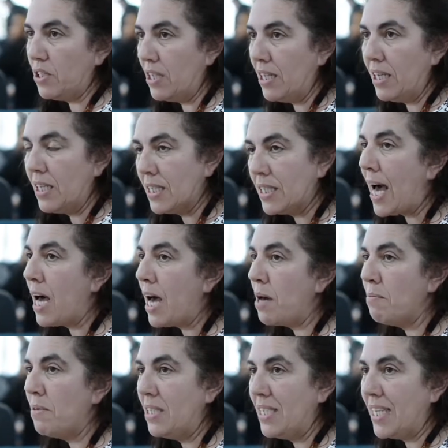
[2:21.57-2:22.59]
in the
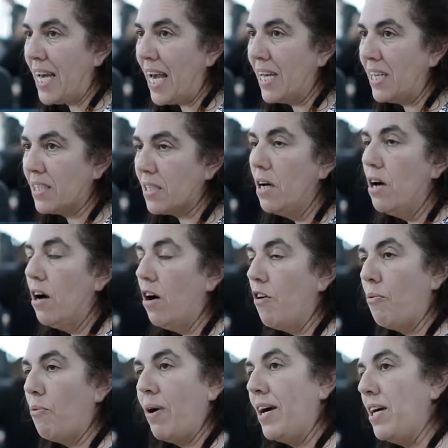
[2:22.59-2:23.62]
time and date
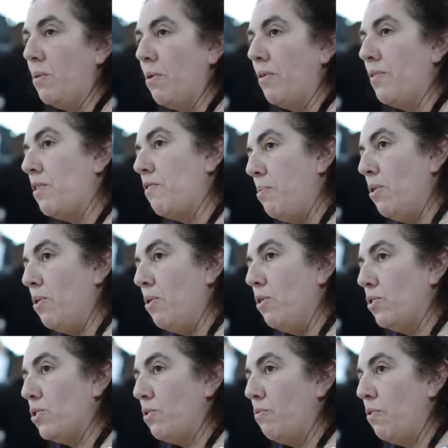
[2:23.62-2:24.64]
of where you want the
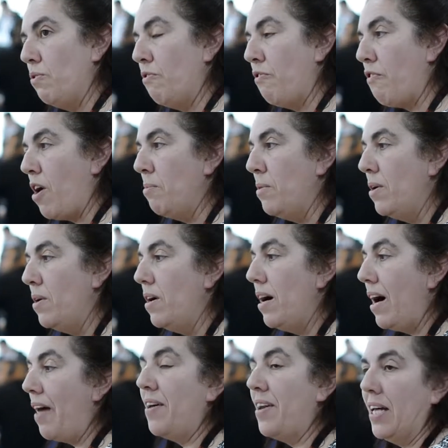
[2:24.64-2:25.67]
report to run from,
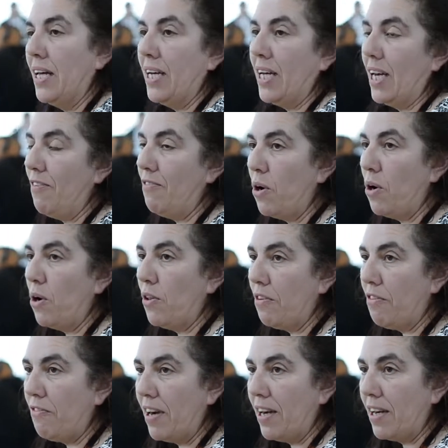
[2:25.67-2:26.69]
and then it'll give you all the
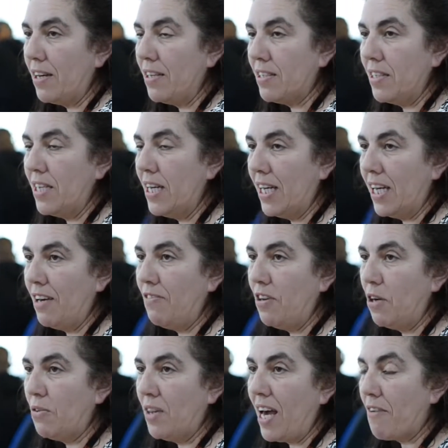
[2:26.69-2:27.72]
figures and it'll give
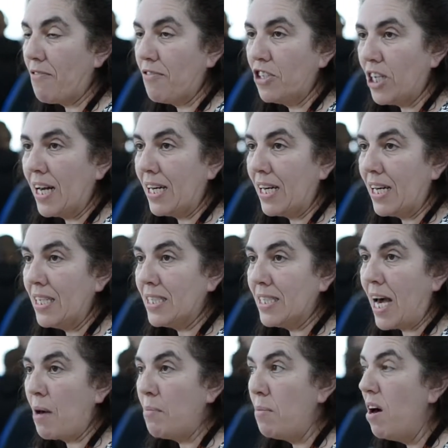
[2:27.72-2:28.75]
you the average handling
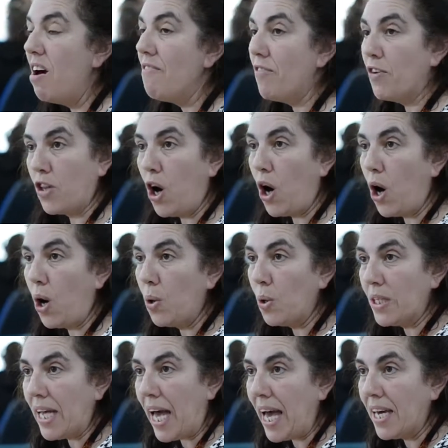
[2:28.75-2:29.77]
time for the whole
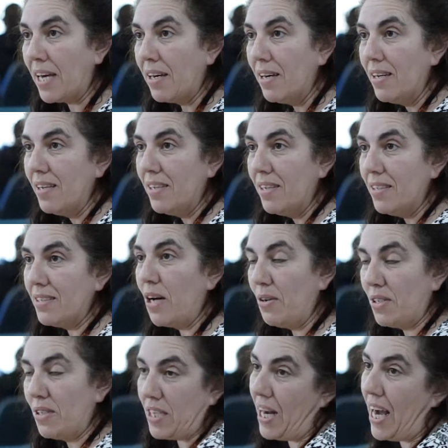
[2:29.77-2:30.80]
day. So
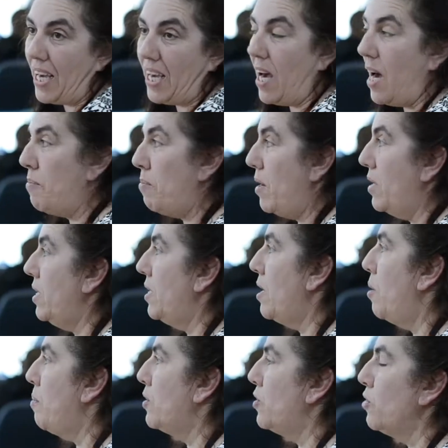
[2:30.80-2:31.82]
it's like
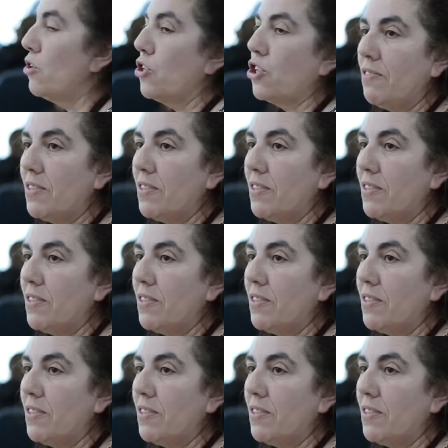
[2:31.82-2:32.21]
a production of